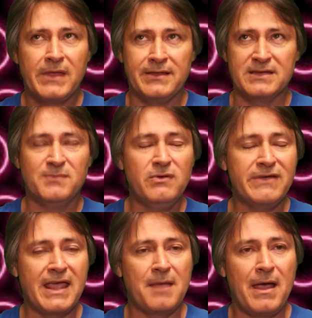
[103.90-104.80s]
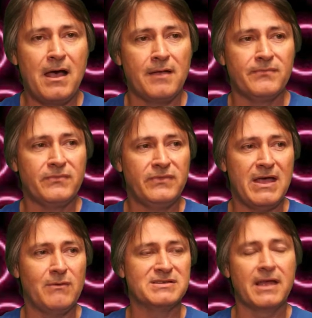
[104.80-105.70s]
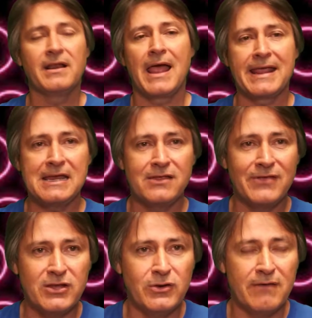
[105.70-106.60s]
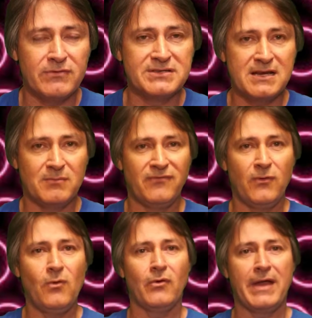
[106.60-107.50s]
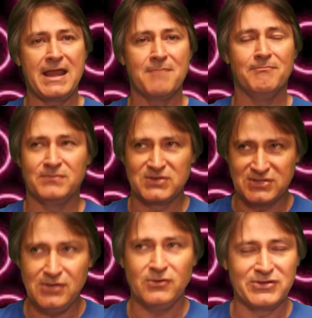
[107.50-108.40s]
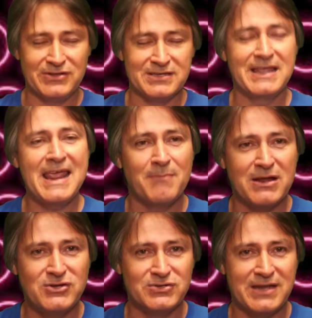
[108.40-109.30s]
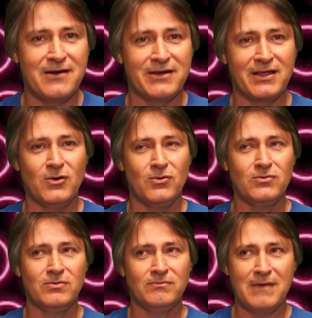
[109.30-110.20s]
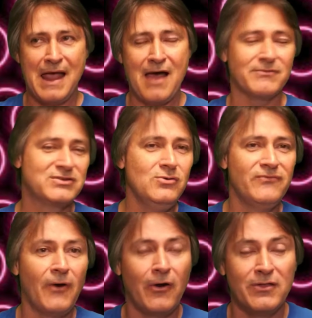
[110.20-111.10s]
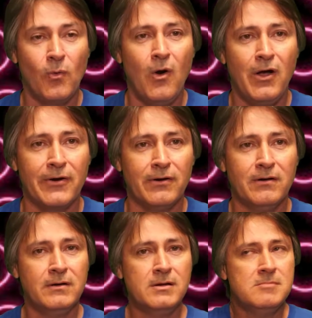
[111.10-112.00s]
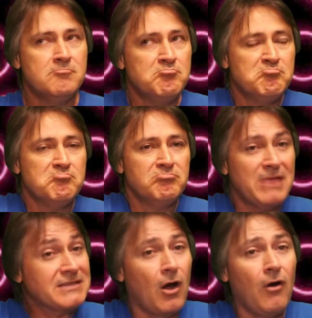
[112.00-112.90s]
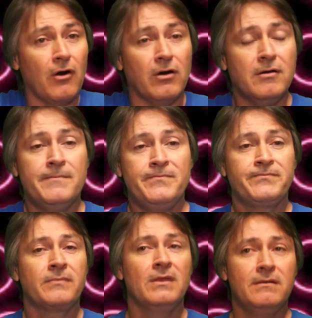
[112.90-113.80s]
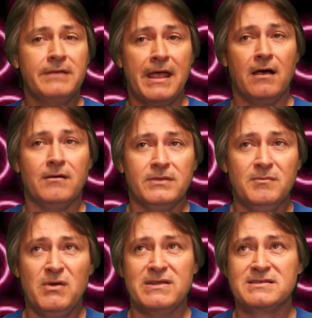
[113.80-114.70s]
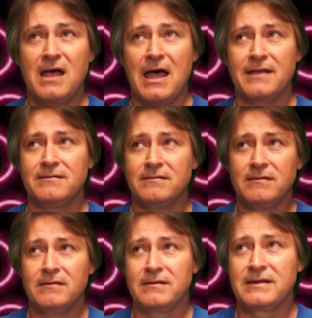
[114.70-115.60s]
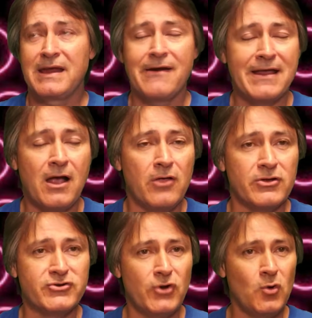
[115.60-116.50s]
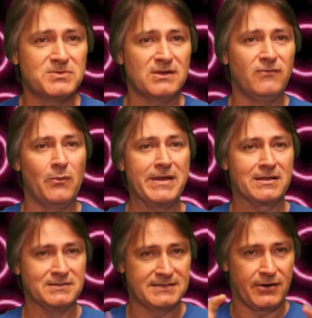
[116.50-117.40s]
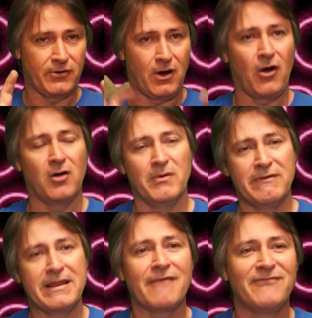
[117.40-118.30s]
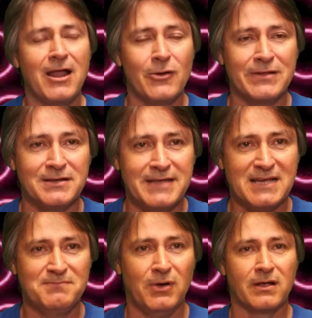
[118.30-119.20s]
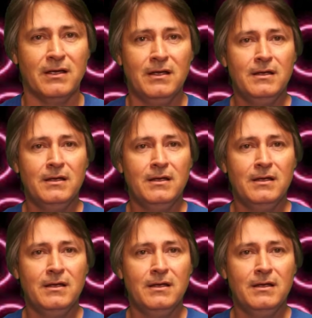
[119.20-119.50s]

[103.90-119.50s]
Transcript: and this movie came out that was unlike anything you'd ever seen before, and it still, to this day, makes you scared to go out too far in the water, that's horror. Now, the movie is not carrying all the tropes of what we consider a horror movie, not following the textbook,